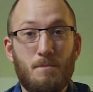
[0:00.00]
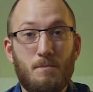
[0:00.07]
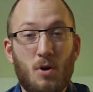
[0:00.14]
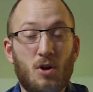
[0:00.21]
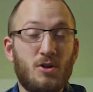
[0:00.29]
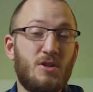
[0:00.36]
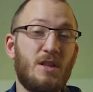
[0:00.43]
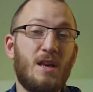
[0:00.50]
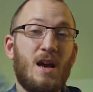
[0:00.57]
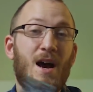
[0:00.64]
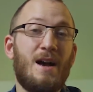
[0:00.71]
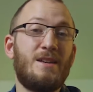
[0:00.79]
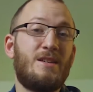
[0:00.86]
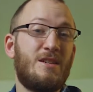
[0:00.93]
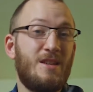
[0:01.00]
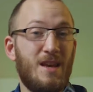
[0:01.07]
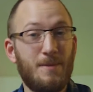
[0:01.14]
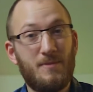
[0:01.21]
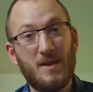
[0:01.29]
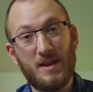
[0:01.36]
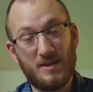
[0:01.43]
Personally, I
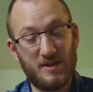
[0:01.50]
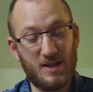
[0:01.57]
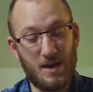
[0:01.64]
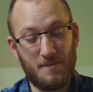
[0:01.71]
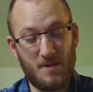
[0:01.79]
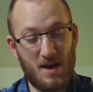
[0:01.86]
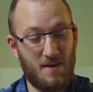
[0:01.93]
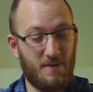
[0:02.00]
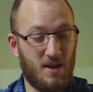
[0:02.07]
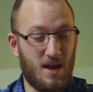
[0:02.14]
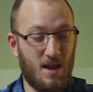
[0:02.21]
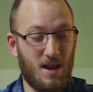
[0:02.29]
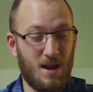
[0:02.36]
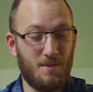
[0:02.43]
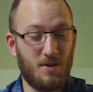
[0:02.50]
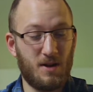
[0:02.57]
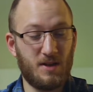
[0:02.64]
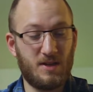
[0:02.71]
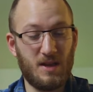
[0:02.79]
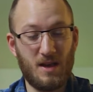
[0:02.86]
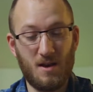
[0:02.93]
skipped that step. I haven't had
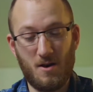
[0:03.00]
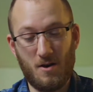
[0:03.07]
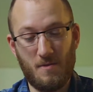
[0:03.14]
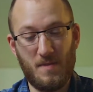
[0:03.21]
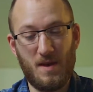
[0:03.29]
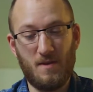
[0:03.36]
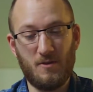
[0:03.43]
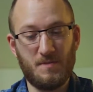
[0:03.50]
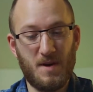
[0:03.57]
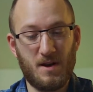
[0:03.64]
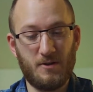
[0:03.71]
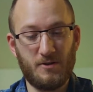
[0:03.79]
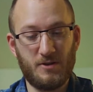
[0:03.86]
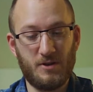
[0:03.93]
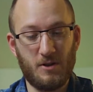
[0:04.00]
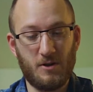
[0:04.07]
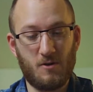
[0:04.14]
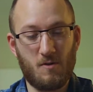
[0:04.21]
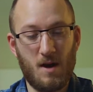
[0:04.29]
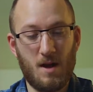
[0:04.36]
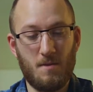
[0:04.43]
anybody say, oh man, those models
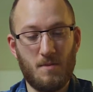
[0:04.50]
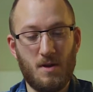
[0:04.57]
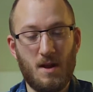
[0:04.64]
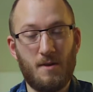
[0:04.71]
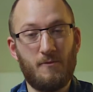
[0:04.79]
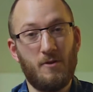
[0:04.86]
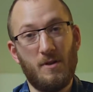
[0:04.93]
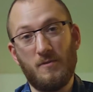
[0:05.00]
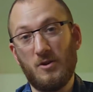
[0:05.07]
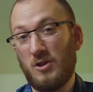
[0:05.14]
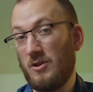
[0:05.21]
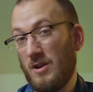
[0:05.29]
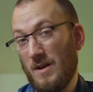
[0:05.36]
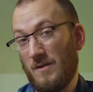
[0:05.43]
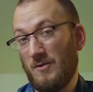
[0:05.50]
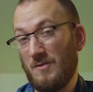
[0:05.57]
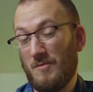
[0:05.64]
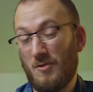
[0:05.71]
look great, but I really wish you got those